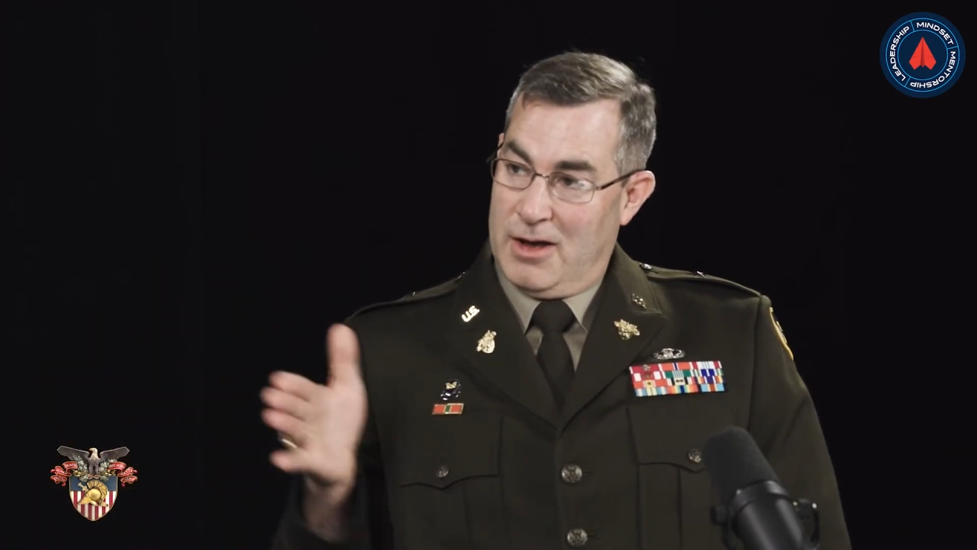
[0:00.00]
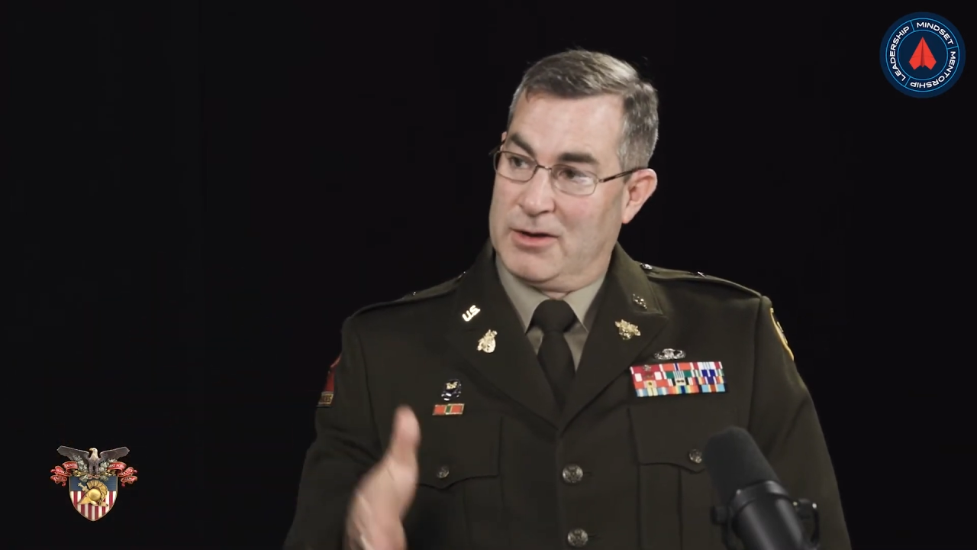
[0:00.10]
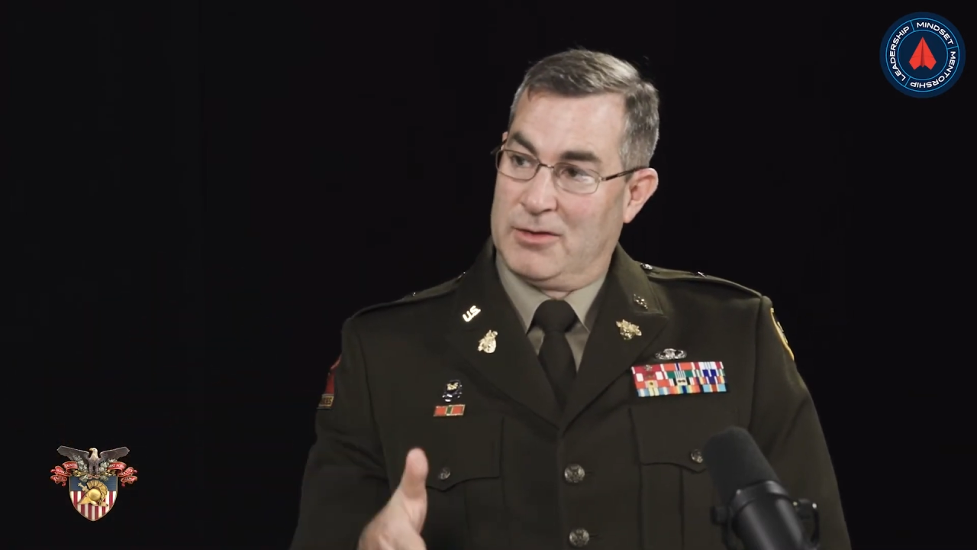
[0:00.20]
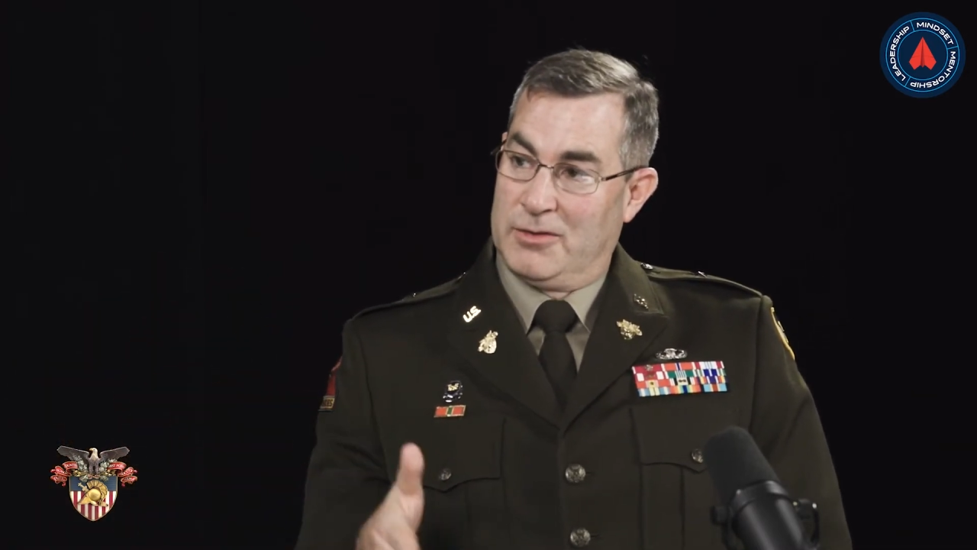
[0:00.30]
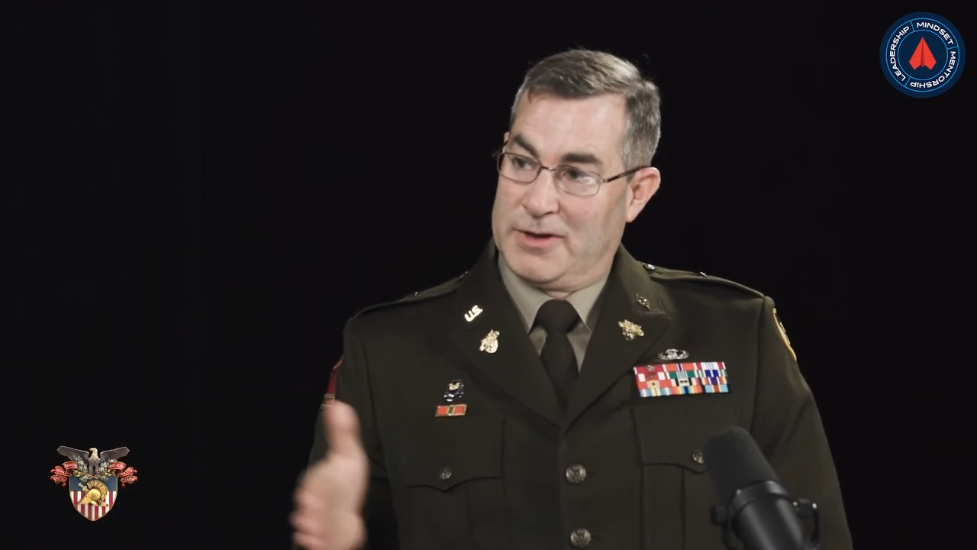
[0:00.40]

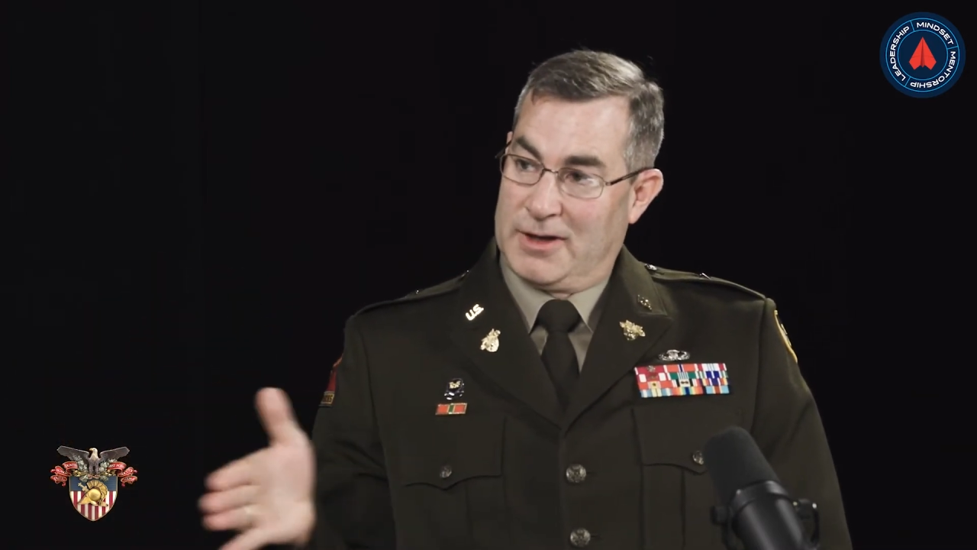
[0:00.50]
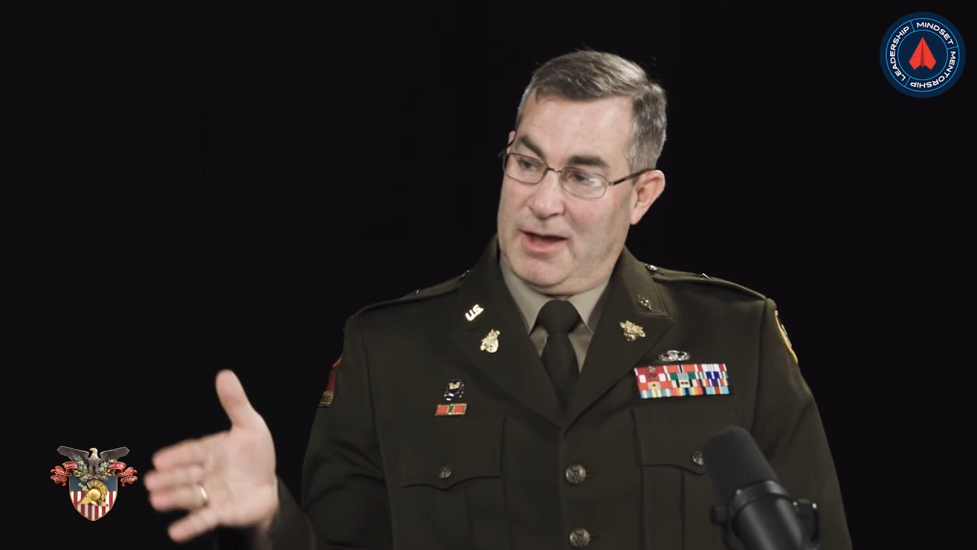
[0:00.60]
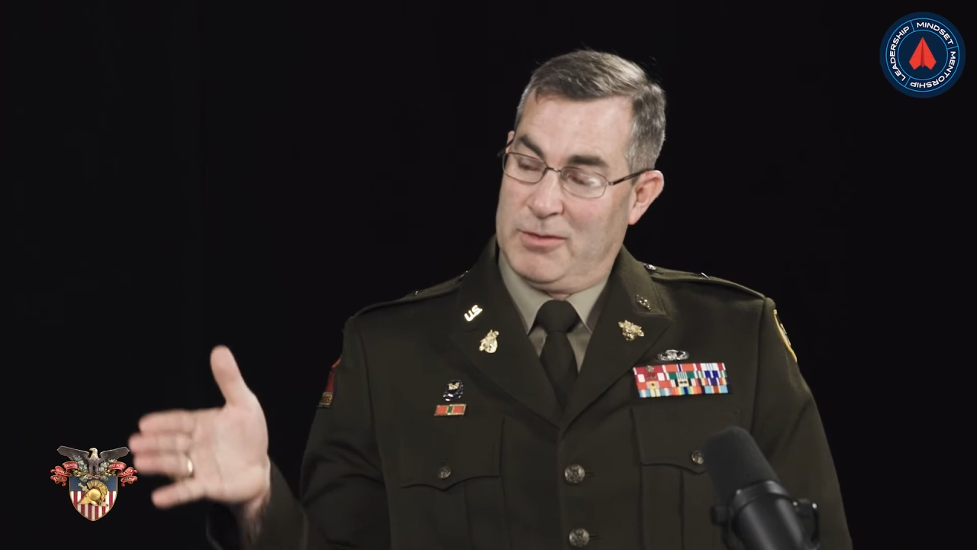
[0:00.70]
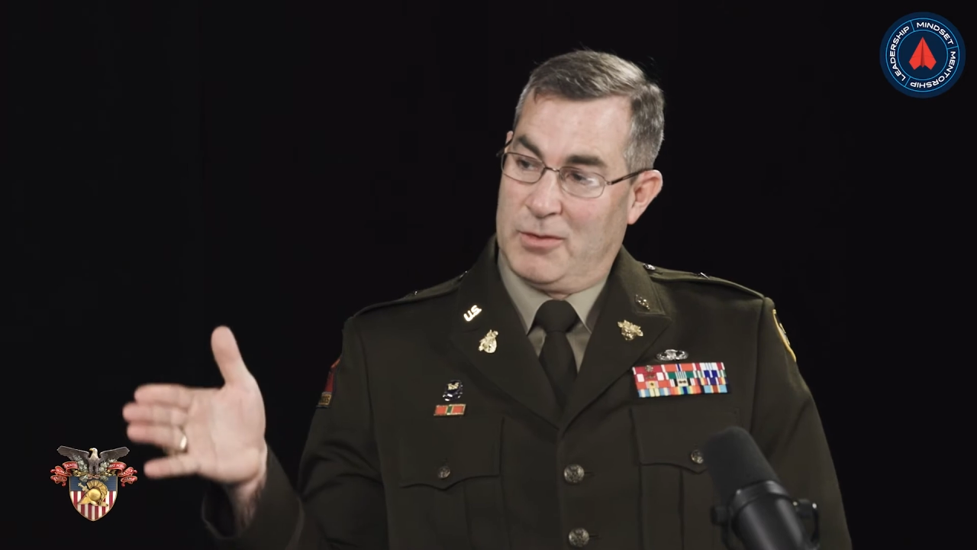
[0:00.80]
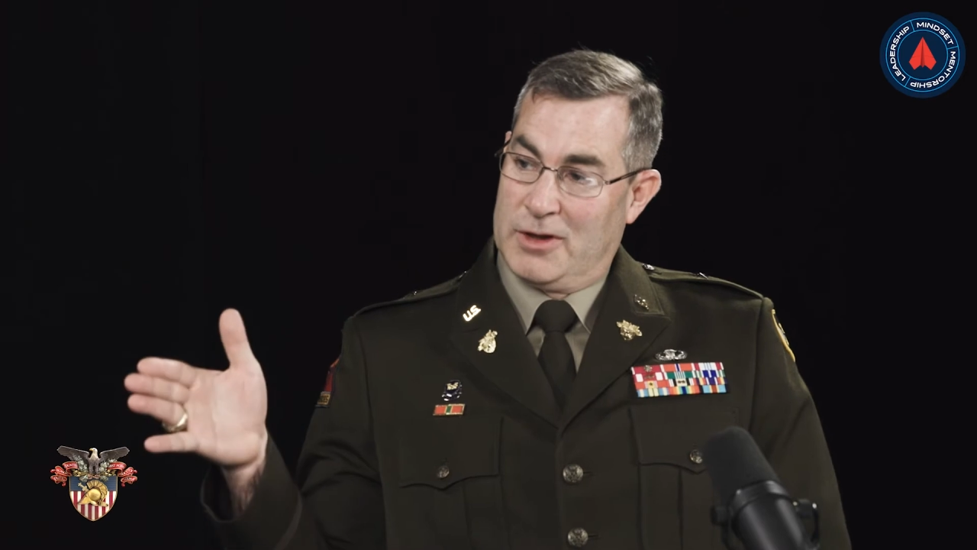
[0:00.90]
uncles that
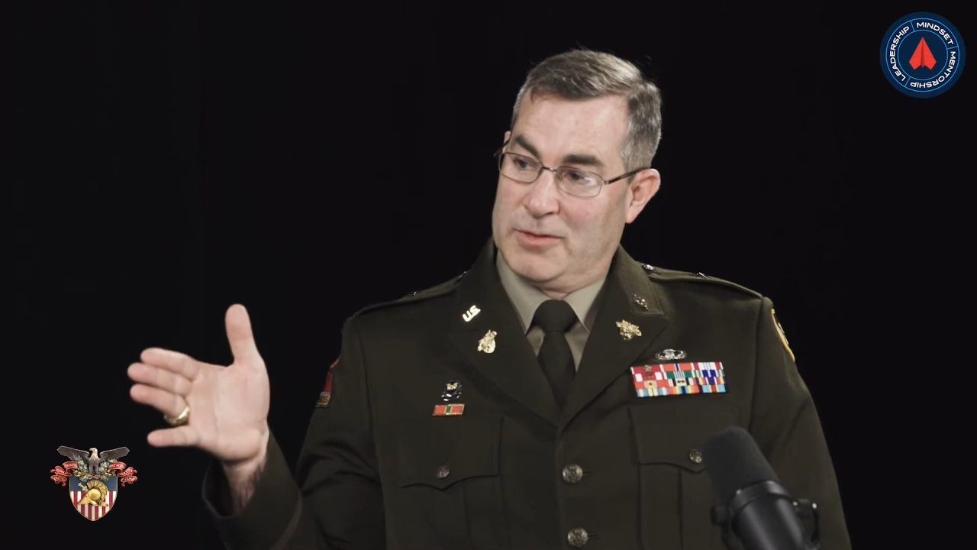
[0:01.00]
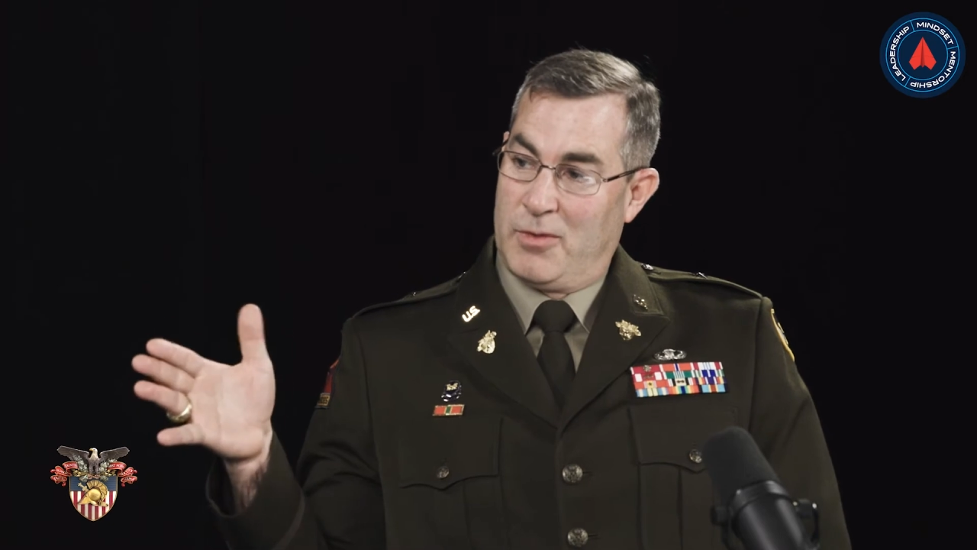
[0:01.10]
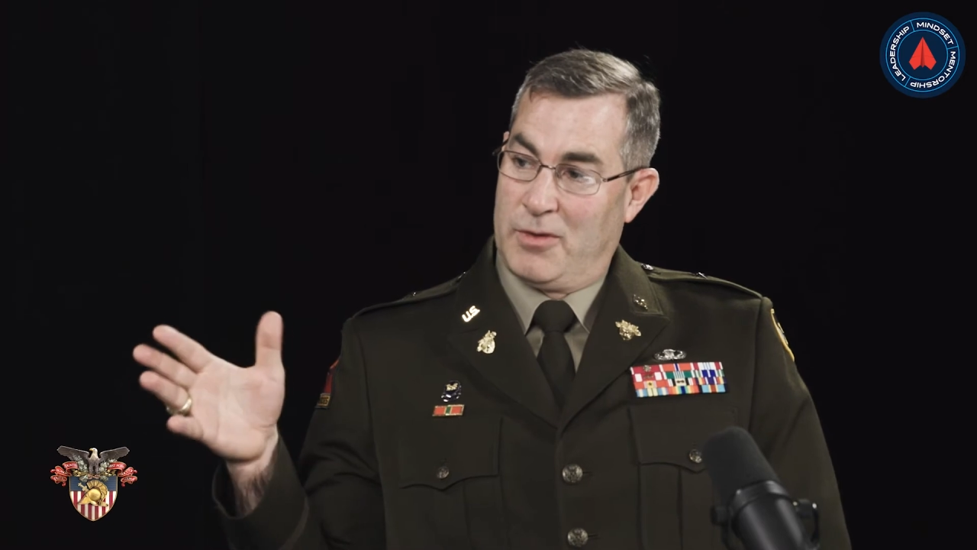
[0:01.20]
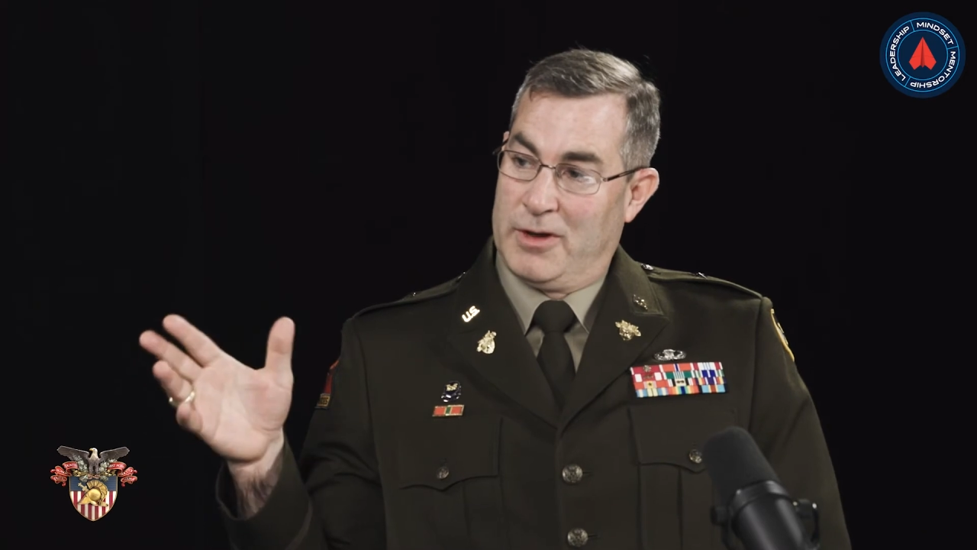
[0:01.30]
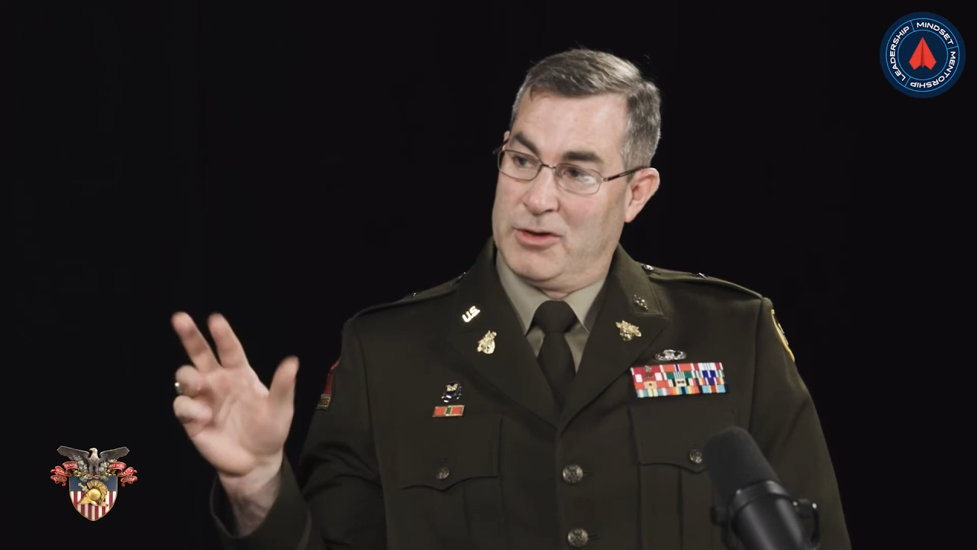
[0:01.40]
came to West
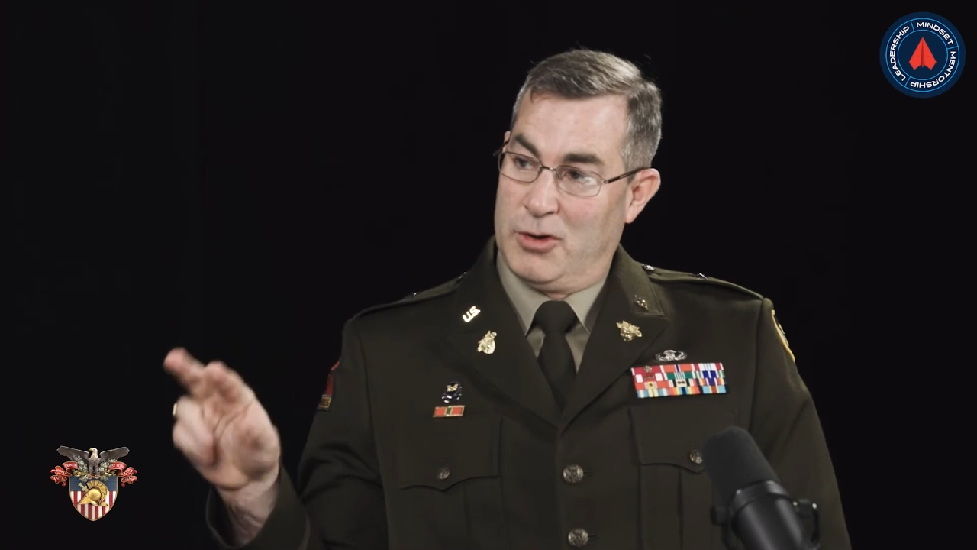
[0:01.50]
Point,